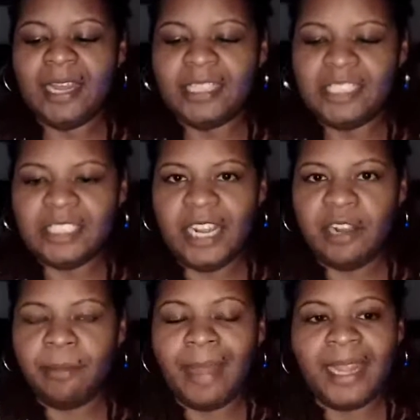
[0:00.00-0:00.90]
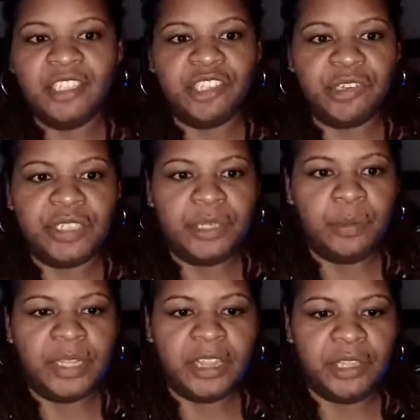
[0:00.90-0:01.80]
share my journey
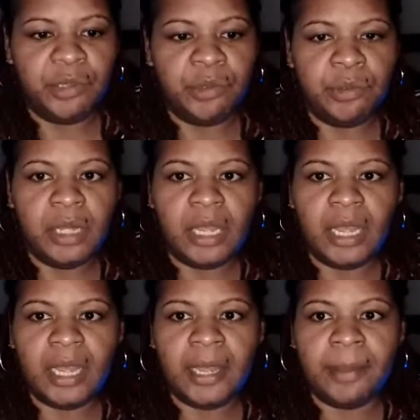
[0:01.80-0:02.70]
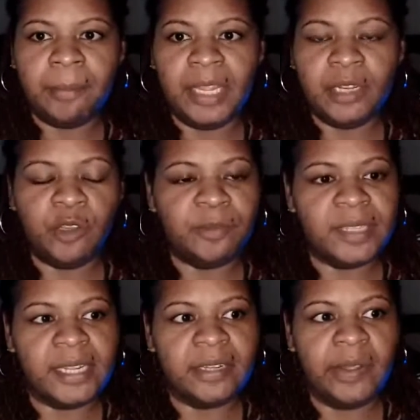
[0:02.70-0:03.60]
with you in hopes
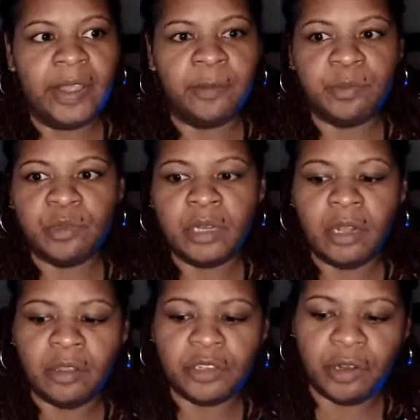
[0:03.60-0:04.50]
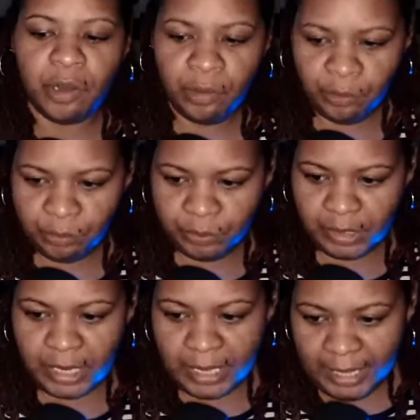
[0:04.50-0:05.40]
that it'll help you along your own.